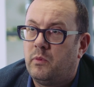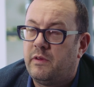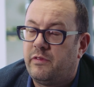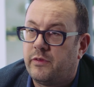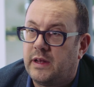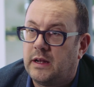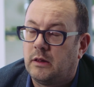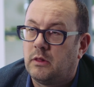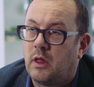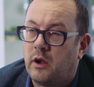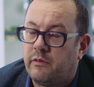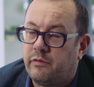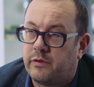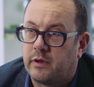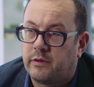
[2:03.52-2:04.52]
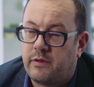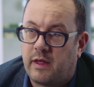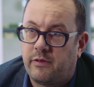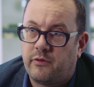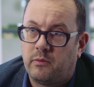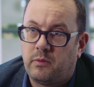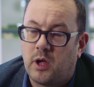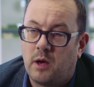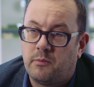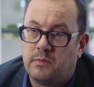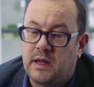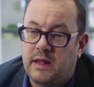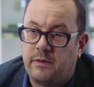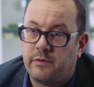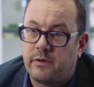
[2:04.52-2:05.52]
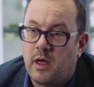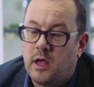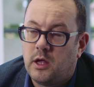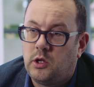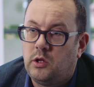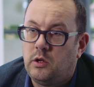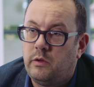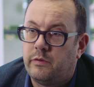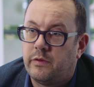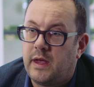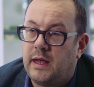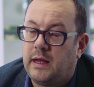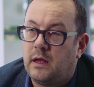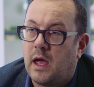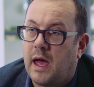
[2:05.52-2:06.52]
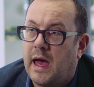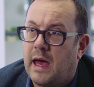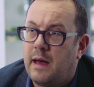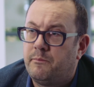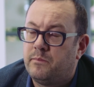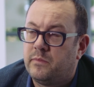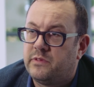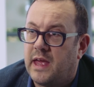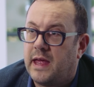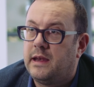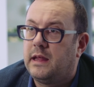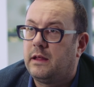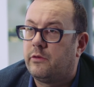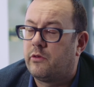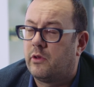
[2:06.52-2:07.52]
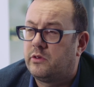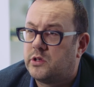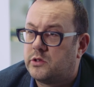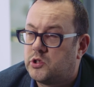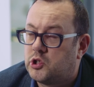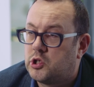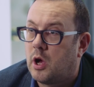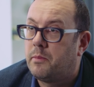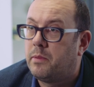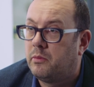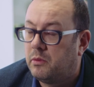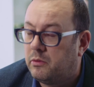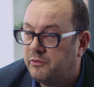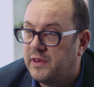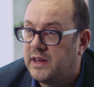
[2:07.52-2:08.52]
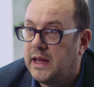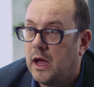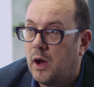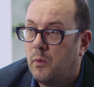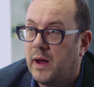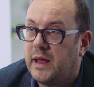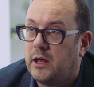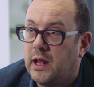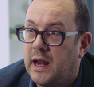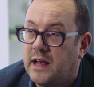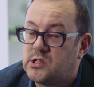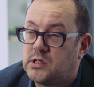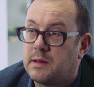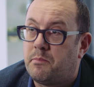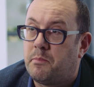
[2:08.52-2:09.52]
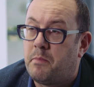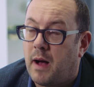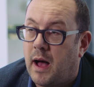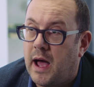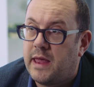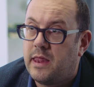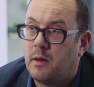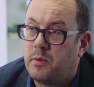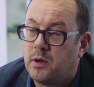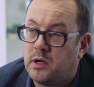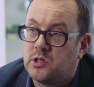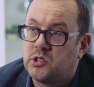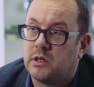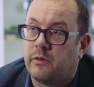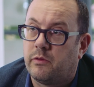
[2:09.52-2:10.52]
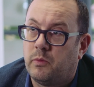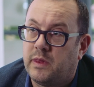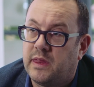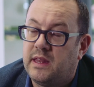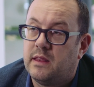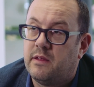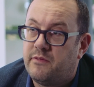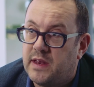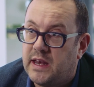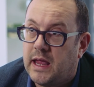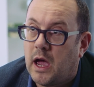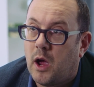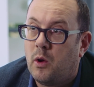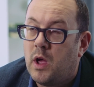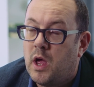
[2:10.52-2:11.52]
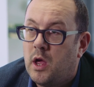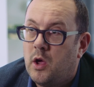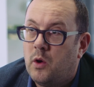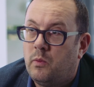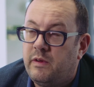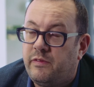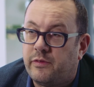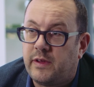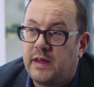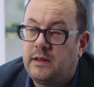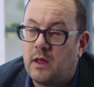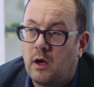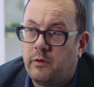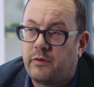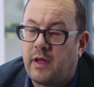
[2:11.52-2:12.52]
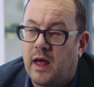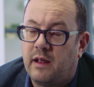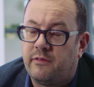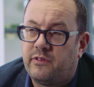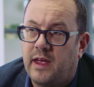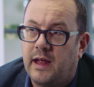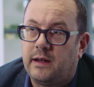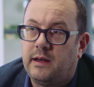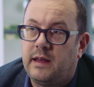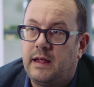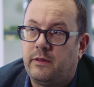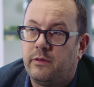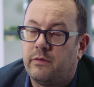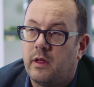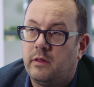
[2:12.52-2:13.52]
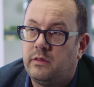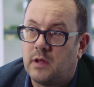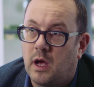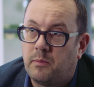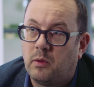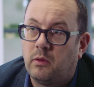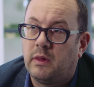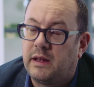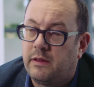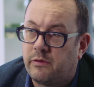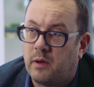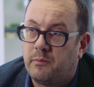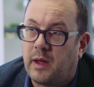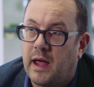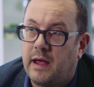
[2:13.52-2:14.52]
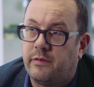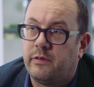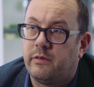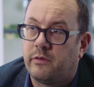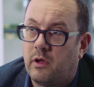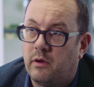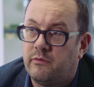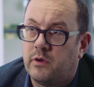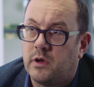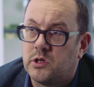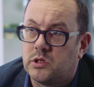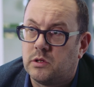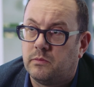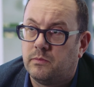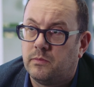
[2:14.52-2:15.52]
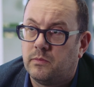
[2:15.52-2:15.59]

we've seen a lot of success from companies using um, techniques such as shoppable video where you can actually buy the purchase within the video. We've seen those kind of techniques double in some cases conversion.